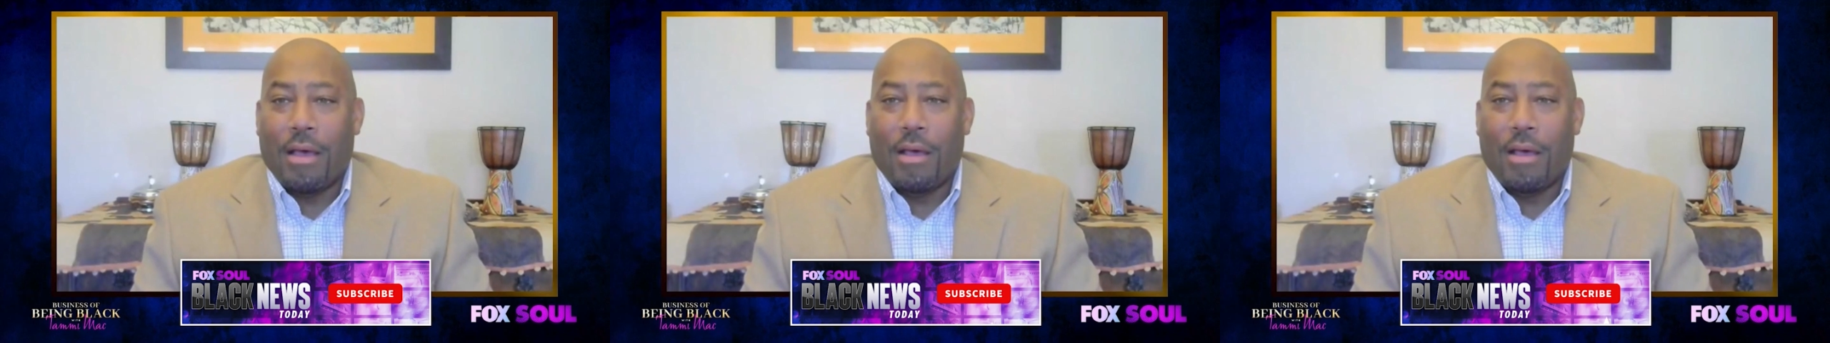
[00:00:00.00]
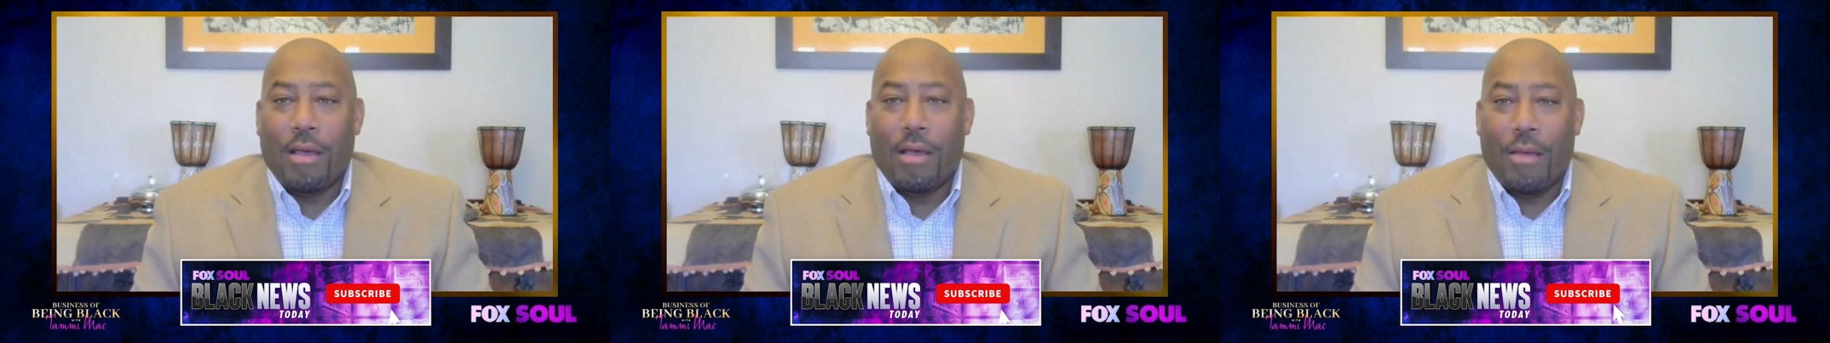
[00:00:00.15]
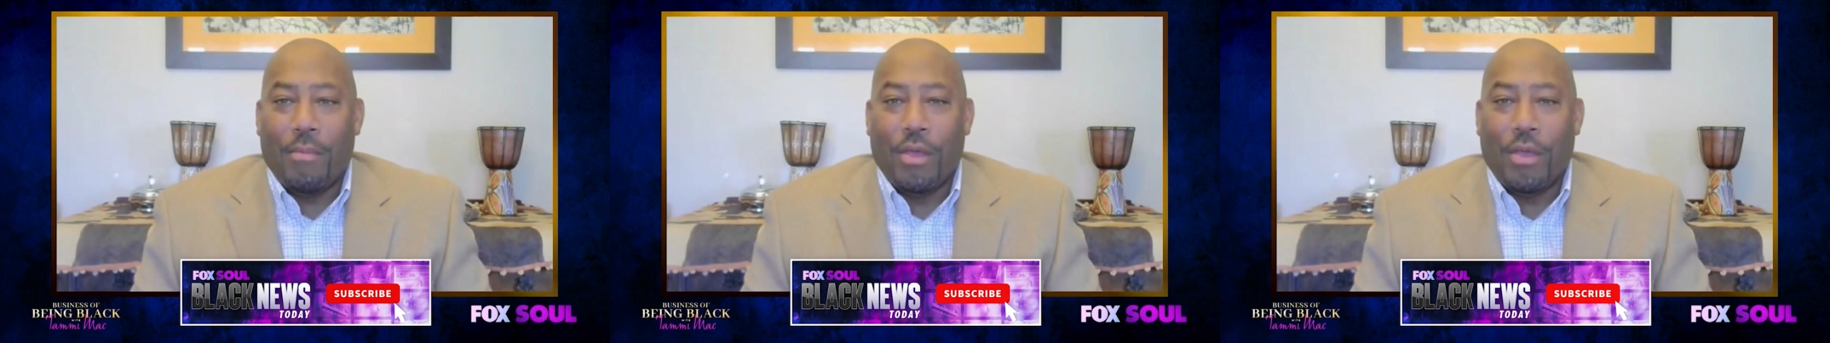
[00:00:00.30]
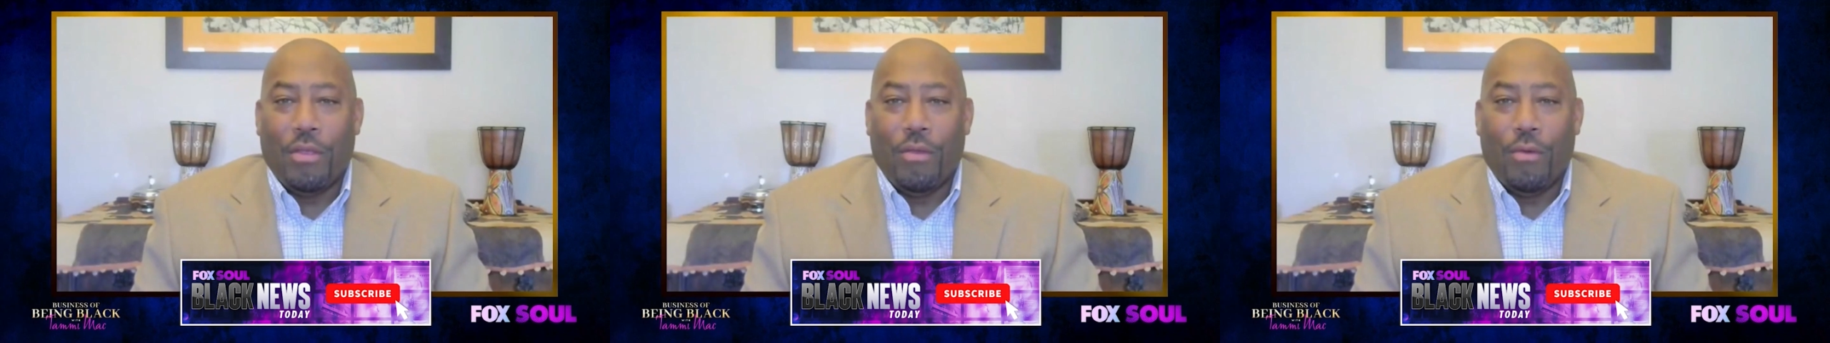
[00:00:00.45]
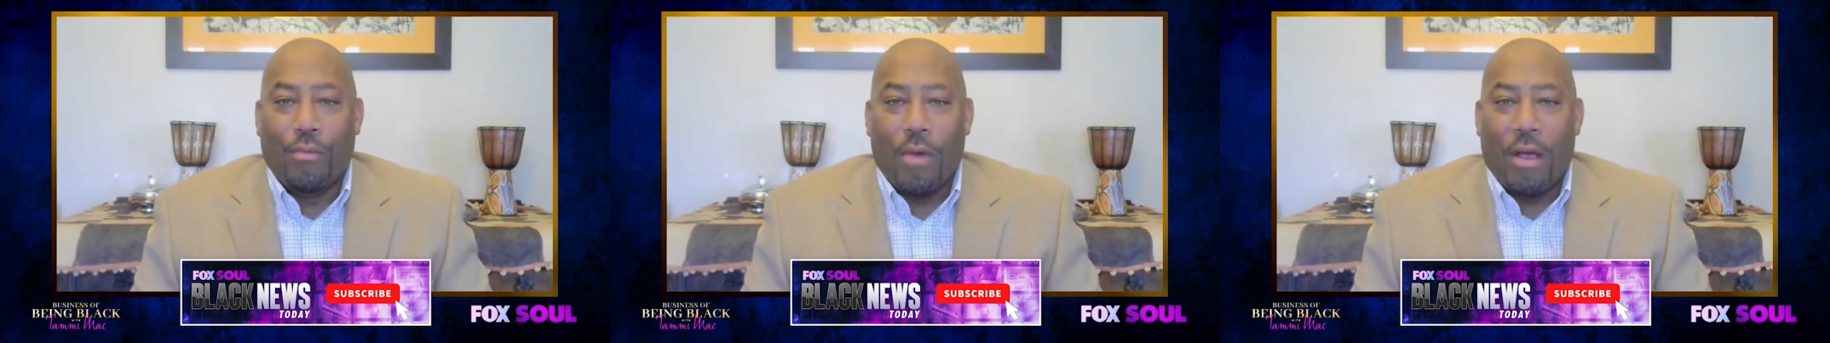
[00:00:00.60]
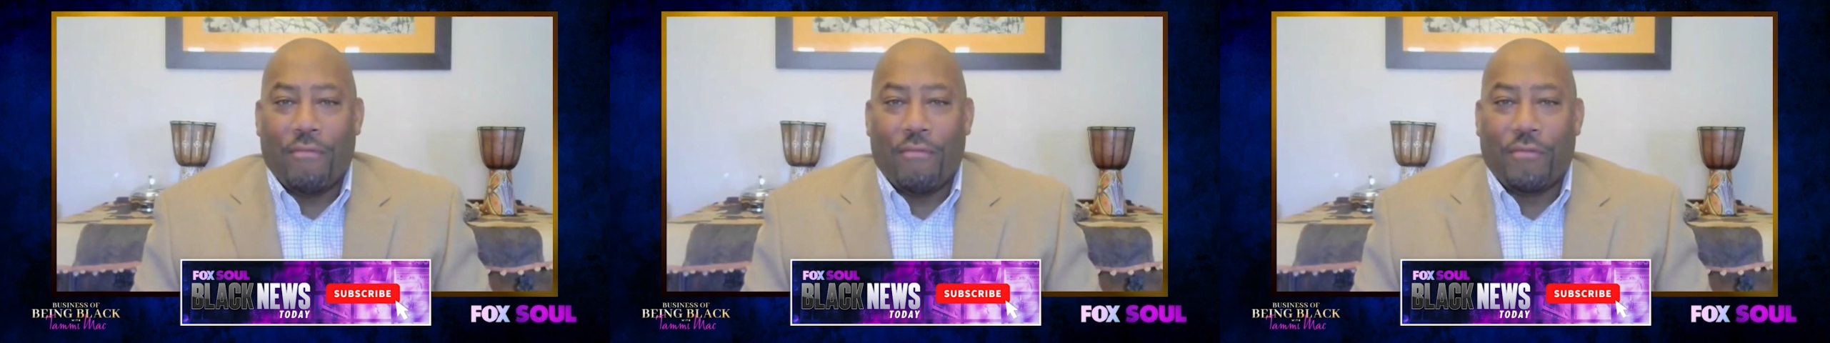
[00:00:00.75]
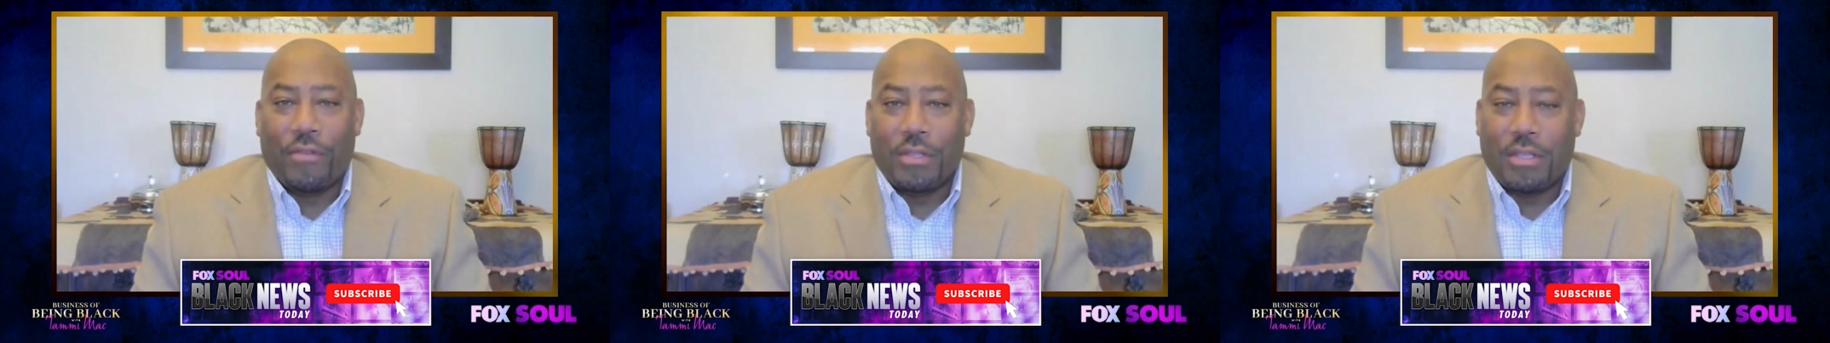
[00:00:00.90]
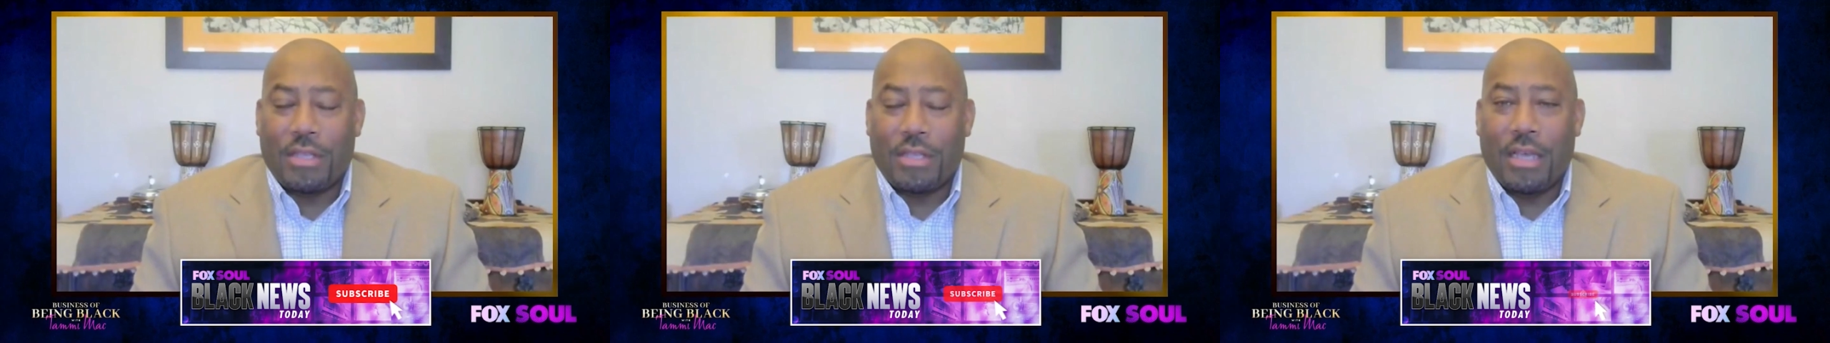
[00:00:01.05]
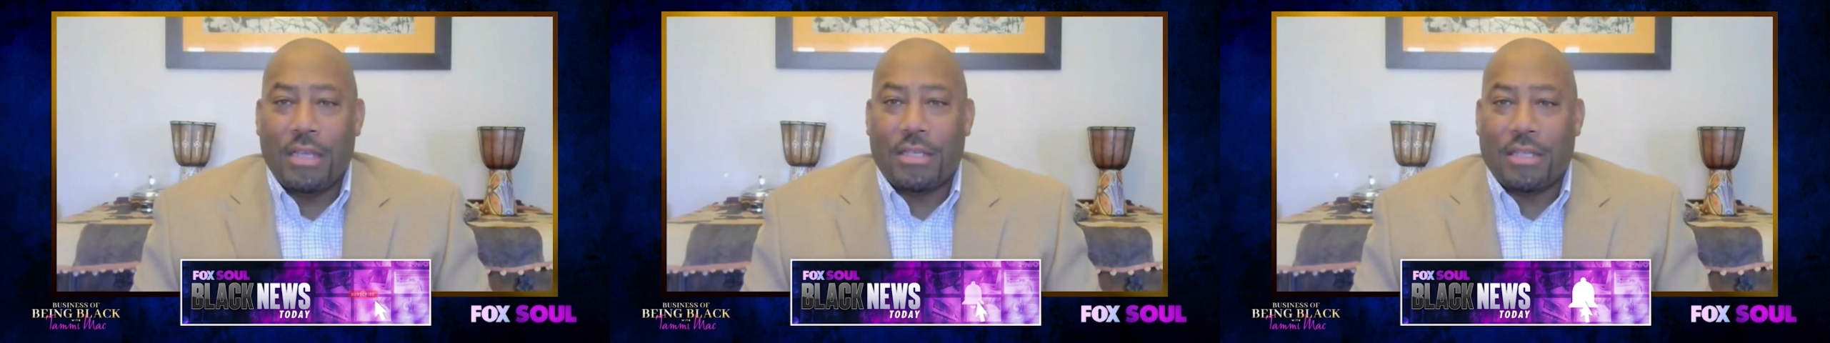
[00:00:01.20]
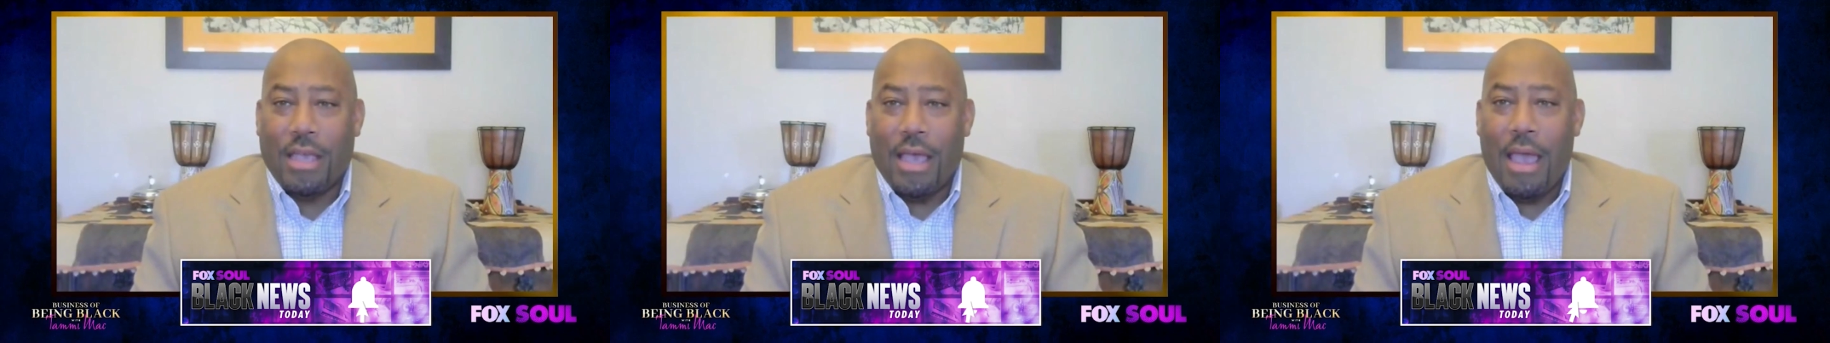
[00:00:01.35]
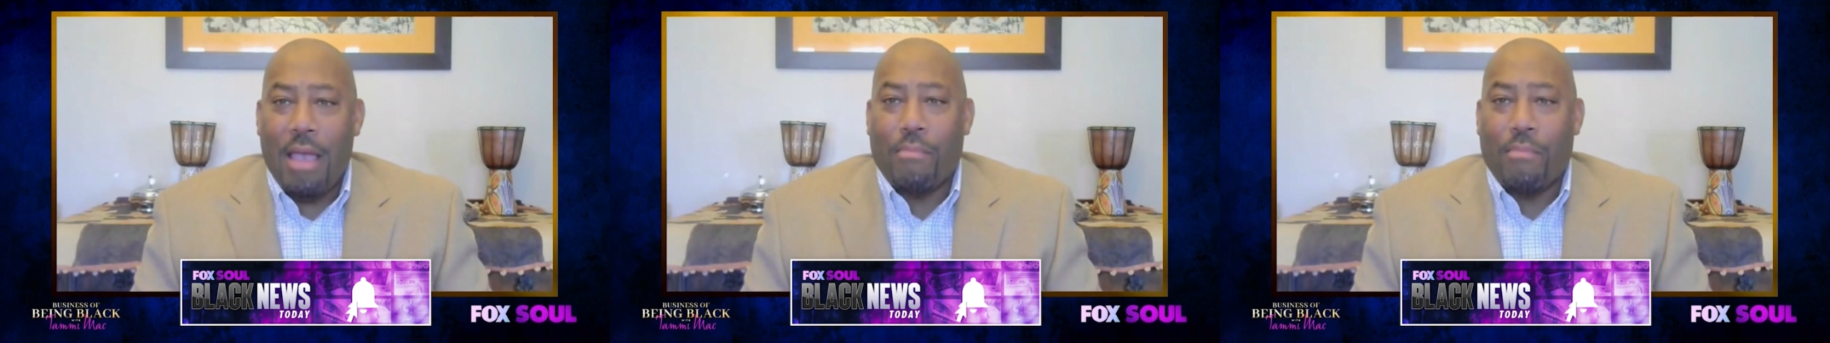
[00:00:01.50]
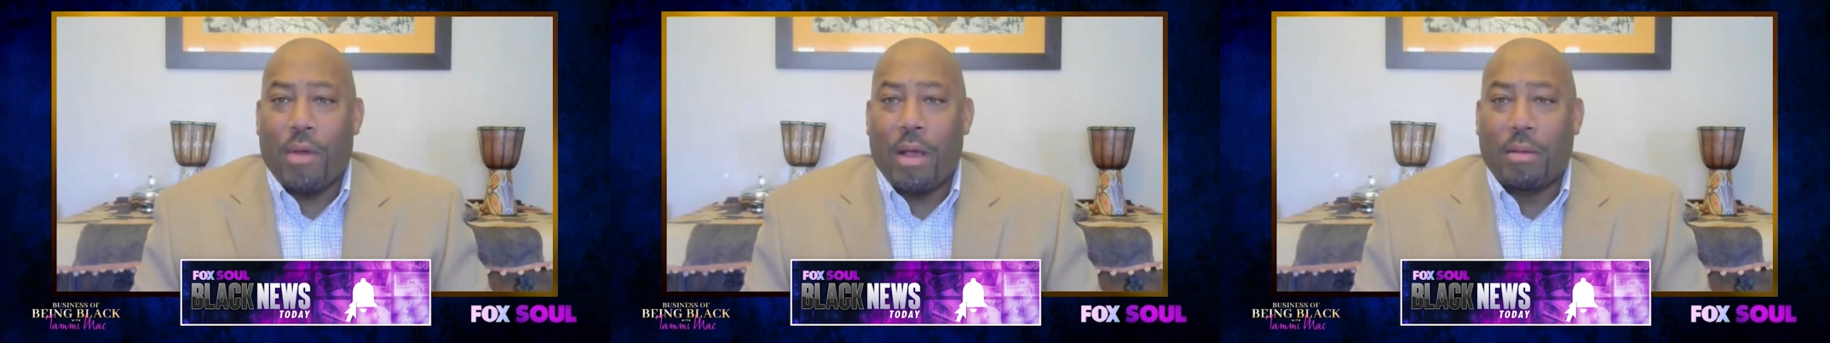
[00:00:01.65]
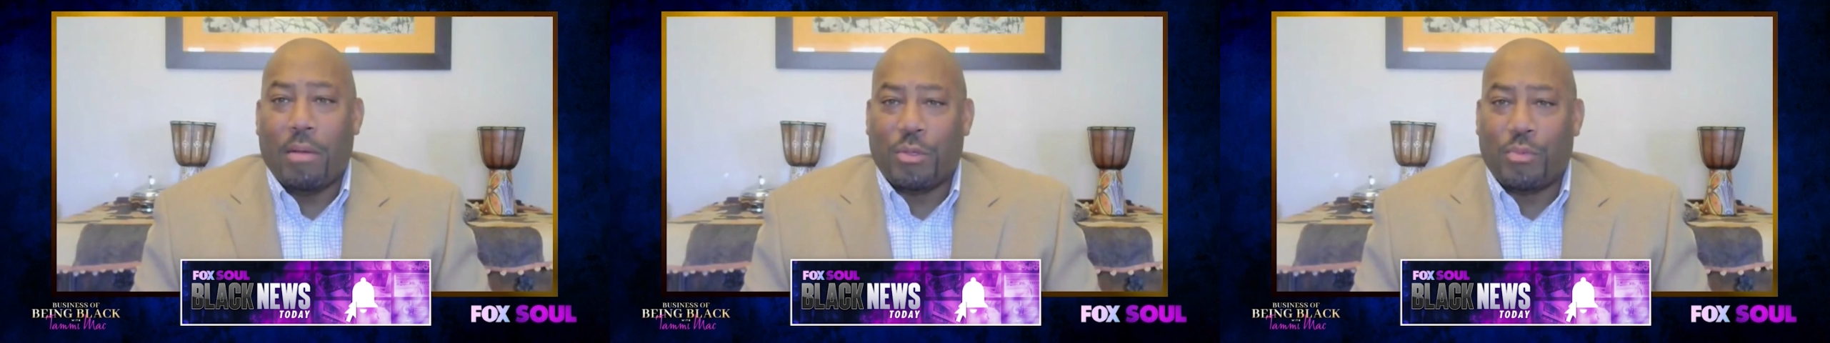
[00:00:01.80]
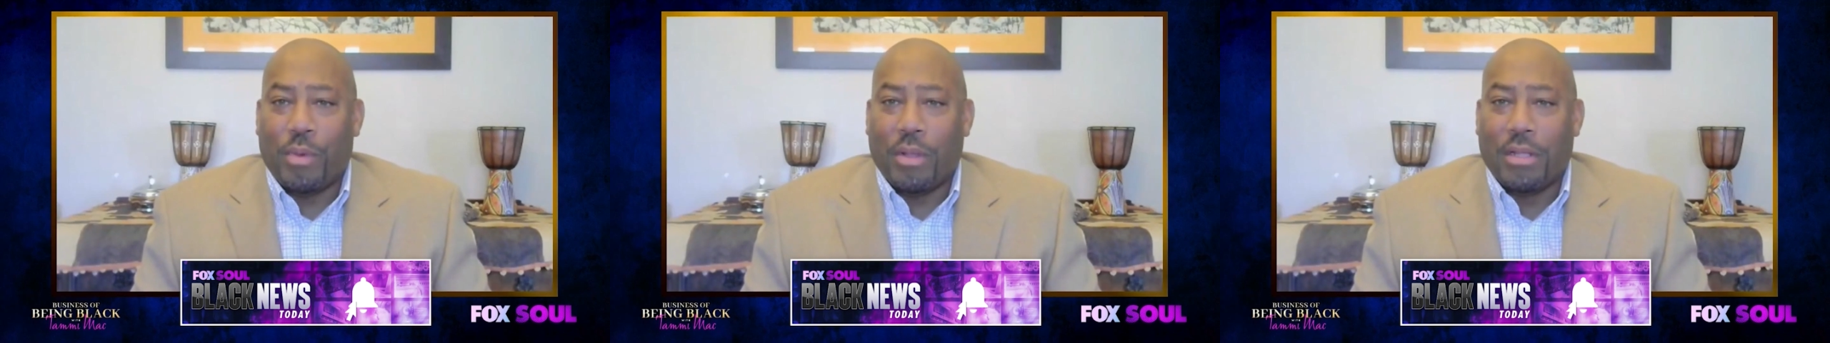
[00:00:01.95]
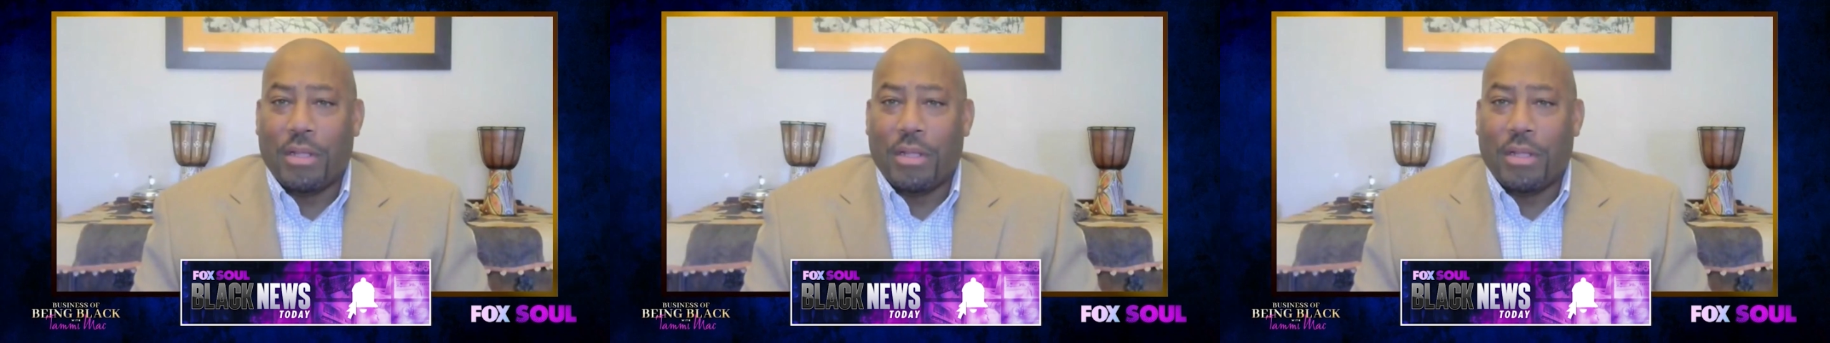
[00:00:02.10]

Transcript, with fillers: Uh, I mean, you referenced Stacey Abrams,